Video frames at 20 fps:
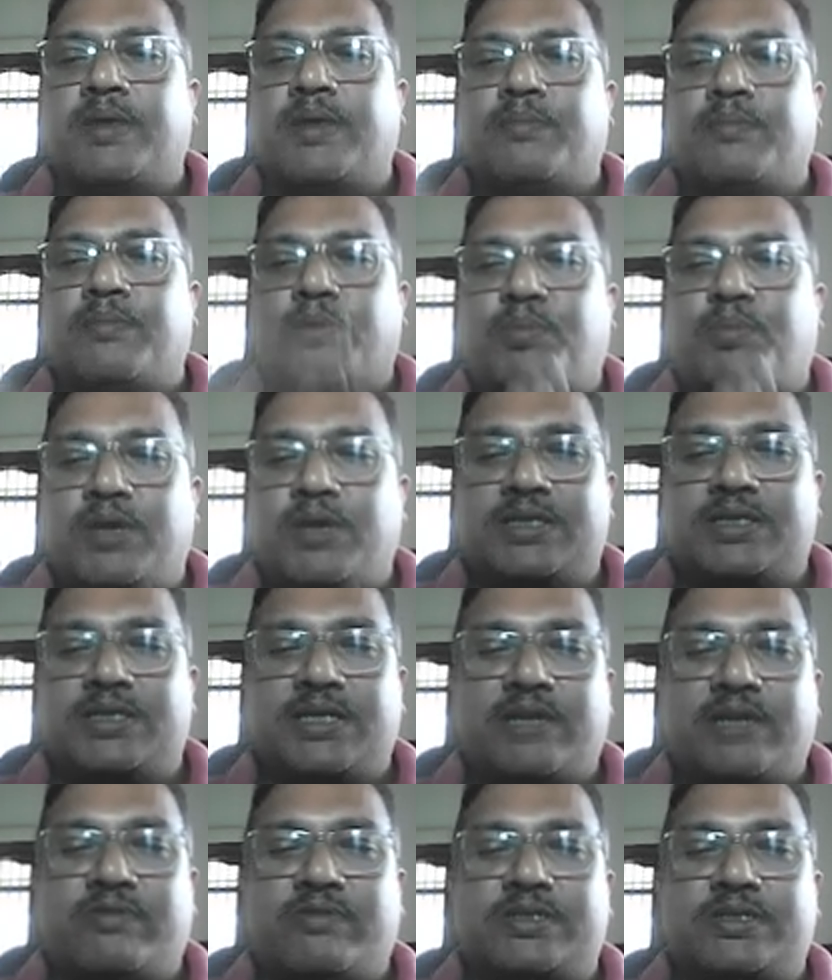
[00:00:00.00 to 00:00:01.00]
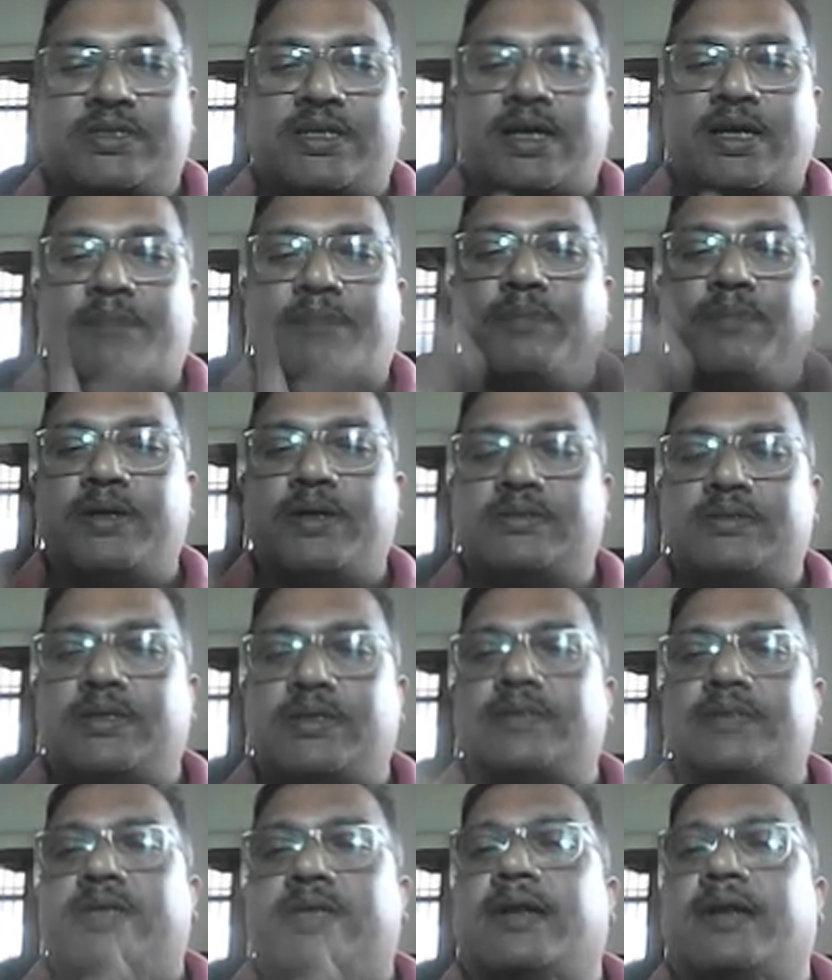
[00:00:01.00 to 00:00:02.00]
population inversion happens,
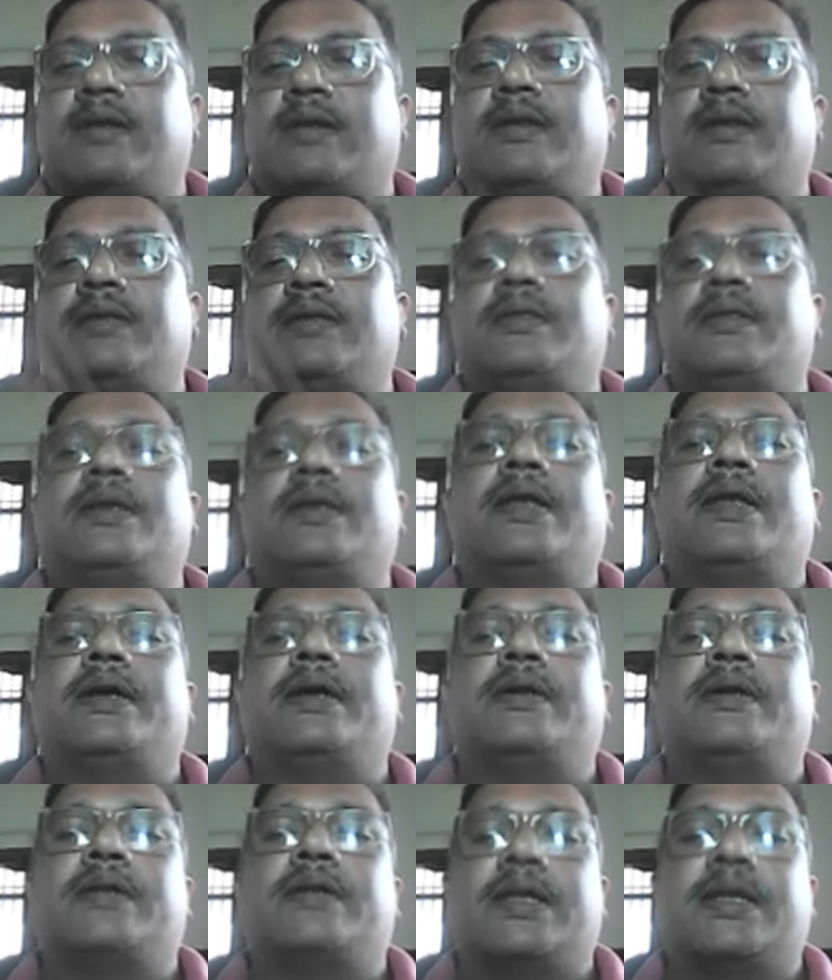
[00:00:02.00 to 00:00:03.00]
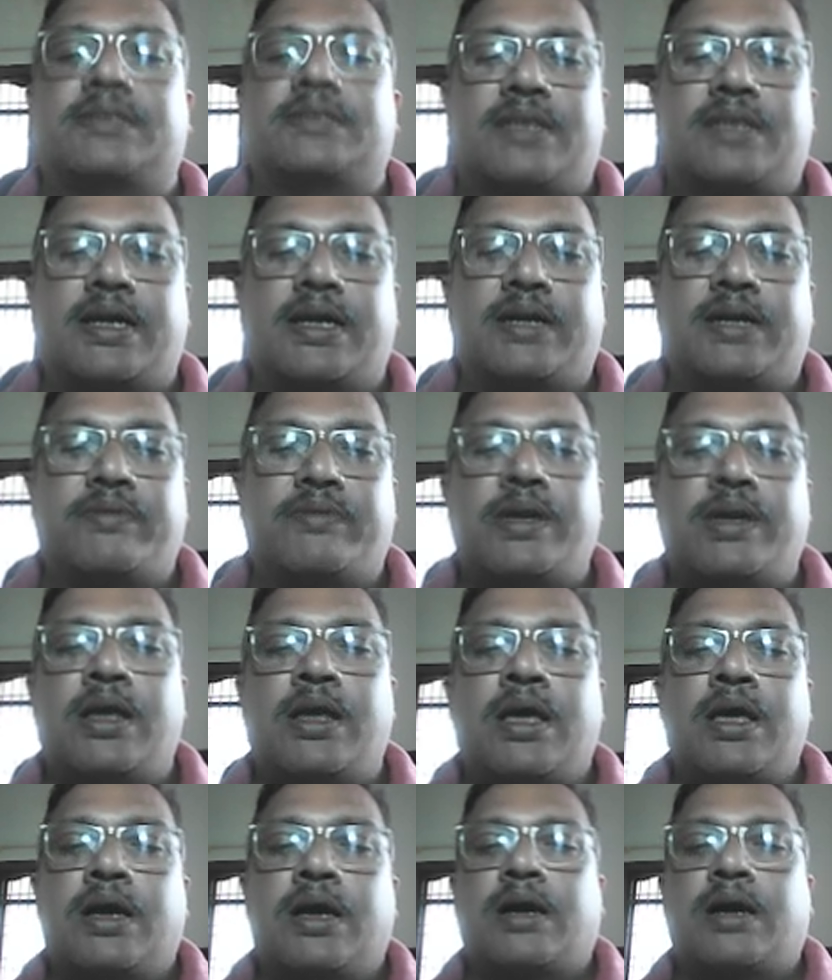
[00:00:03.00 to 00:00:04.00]
suddenly the laser light will
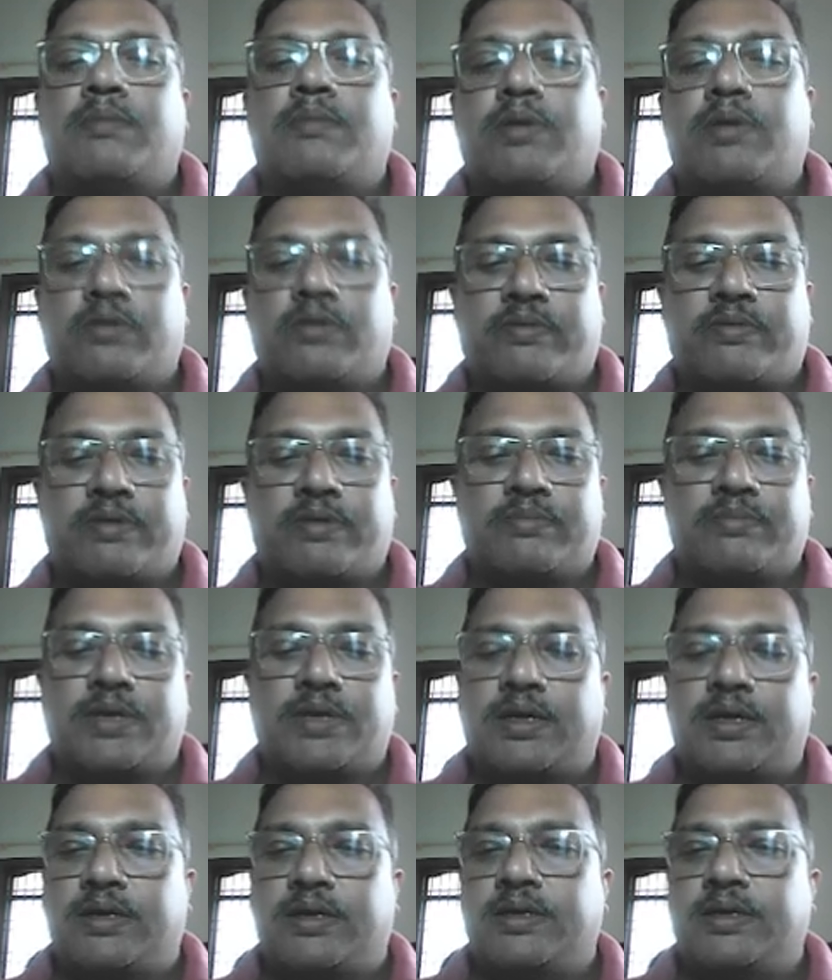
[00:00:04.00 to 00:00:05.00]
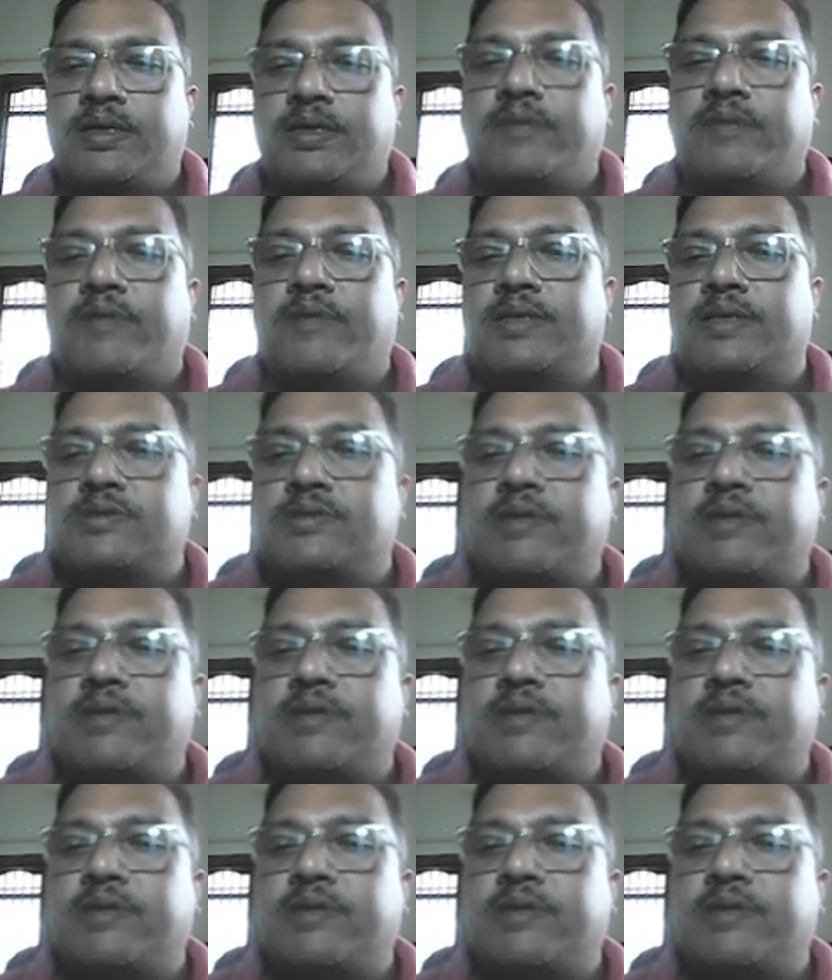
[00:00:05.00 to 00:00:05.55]
come out from that device.